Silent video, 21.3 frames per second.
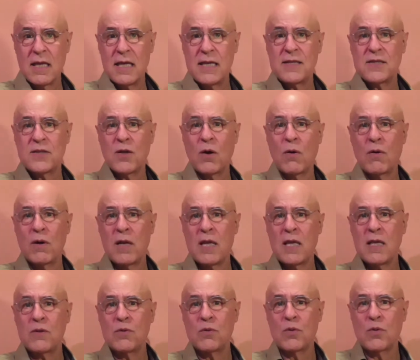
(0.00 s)
it's
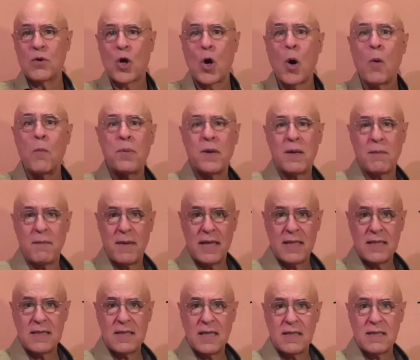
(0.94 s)
only to
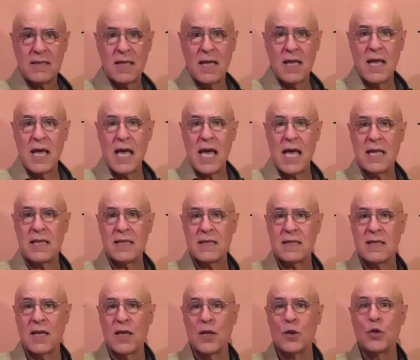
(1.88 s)
complement it
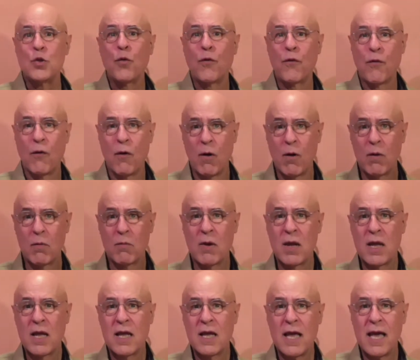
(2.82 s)
and to
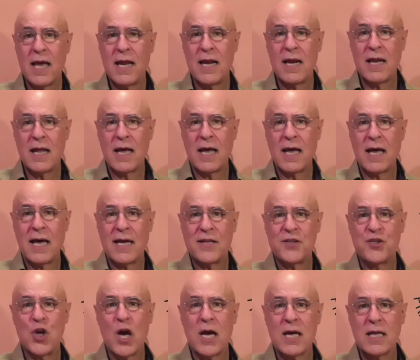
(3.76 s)
form an
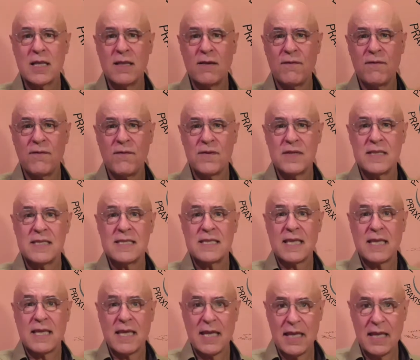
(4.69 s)
adjunctive
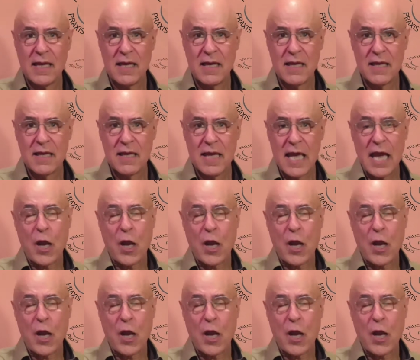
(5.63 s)
skill,